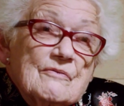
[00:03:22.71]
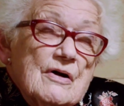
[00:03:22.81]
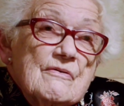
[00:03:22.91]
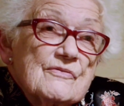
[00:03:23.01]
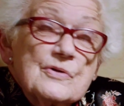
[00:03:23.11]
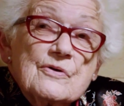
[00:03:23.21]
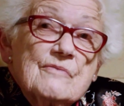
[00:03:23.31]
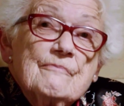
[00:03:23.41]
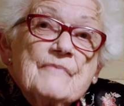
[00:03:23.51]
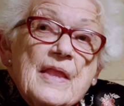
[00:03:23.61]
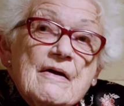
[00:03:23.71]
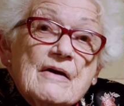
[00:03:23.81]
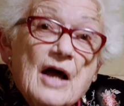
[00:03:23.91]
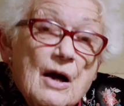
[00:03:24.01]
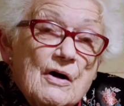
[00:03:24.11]
afternoon,
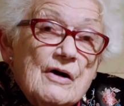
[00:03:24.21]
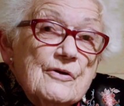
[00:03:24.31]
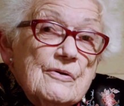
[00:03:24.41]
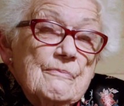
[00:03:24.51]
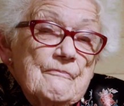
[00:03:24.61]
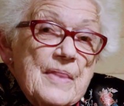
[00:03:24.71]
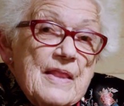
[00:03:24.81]
how are you?